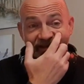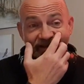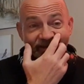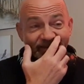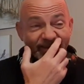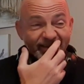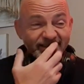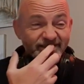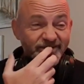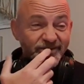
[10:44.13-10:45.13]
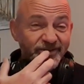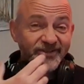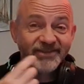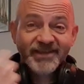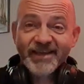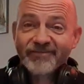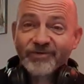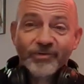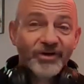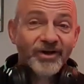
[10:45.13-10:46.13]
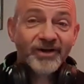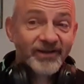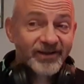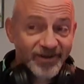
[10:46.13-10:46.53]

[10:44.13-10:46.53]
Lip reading: Are they as good as they ever were?